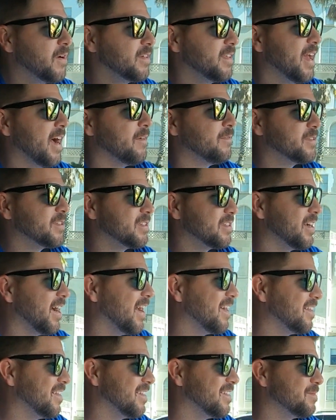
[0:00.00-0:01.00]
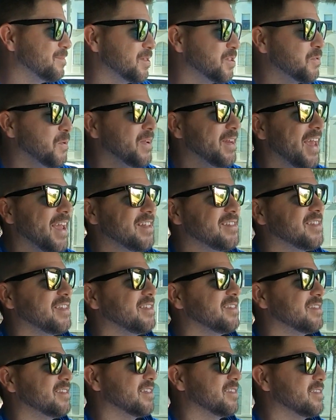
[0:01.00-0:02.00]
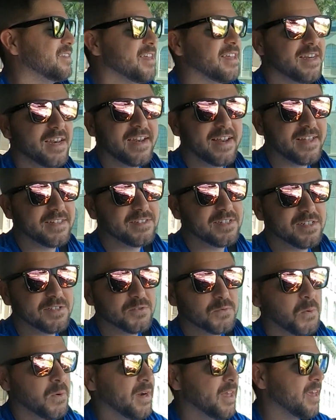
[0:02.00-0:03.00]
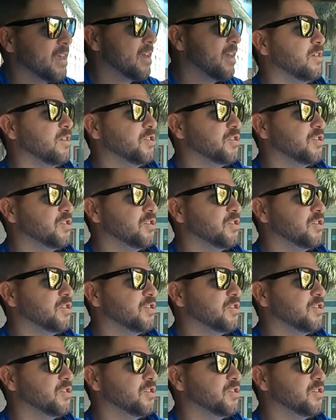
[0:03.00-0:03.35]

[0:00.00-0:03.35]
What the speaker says: on Galveston Island between 1816 and 1820.